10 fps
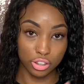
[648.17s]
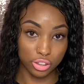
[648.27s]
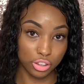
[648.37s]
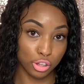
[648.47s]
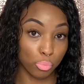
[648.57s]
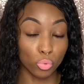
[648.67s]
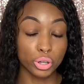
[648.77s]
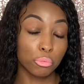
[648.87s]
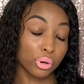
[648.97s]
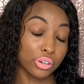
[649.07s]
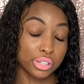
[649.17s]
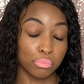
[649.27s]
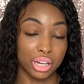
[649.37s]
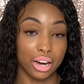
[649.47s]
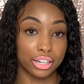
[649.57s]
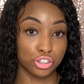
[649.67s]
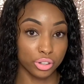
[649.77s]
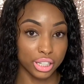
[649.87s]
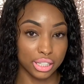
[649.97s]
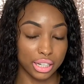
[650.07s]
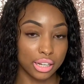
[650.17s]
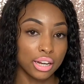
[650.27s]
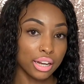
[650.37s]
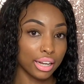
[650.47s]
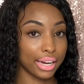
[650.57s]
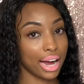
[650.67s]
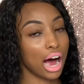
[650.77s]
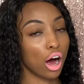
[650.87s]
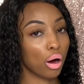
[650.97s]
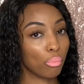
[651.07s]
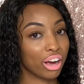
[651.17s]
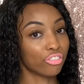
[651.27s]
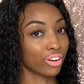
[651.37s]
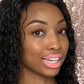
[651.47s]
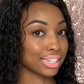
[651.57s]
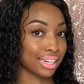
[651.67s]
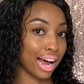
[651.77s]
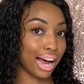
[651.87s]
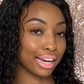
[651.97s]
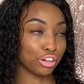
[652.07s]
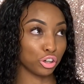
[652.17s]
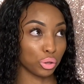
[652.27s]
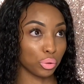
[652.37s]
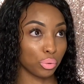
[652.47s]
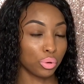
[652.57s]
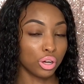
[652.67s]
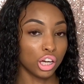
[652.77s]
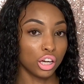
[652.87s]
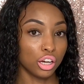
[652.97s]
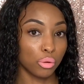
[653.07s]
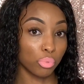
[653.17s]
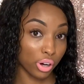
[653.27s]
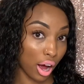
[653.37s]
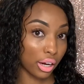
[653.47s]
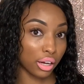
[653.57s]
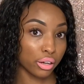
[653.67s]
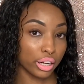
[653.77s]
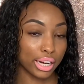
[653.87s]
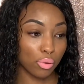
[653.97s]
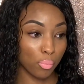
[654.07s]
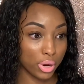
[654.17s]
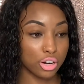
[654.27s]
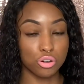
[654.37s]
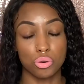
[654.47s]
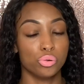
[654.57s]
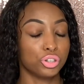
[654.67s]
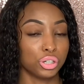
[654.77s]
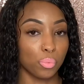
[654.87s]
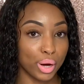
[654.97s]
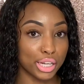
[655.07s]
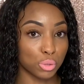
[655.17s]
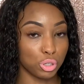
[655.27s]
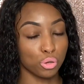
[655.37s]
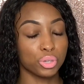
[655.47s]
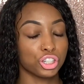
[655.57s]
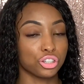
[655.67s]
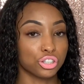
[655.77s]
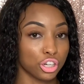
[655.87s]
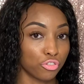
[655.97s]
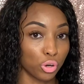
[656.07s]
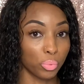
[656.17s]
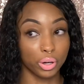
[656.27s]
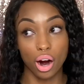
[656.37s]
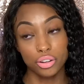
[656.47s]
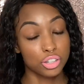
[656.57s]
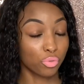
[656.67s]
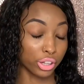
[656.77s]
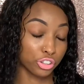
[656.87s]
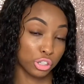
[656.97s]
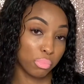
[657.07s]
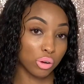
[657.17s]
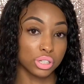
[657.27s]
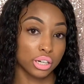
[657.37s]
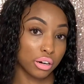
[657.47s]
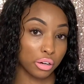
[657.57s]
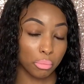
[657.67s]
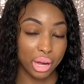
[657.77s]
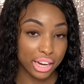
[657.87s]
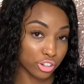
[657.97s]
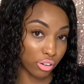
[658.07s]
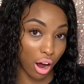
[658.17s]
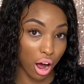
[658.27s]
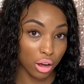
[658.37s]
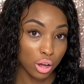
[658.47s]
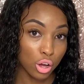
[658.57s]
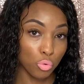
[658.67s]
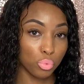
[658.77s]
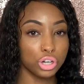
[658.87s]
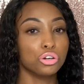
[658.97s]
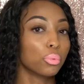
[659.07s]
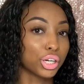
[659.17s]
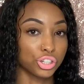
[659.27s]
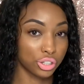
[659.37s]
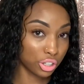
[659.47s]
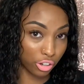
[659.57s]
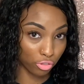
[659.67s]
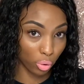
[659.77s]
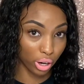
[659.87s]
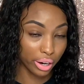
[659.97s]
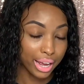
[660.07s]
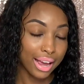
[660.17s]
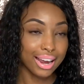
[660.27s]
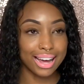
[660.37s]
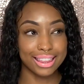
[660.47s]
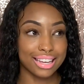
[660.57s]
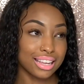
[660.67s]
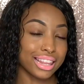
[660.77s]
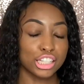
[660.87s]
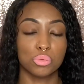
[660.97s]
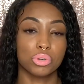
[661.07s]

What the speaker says: the real person behind Trixie, like how my friends and I knew Bernana. Like, we knew who she was, we knew what she stood for, regardless of whether she posted it on her page or not. We knew what she stood for. And I think that's where the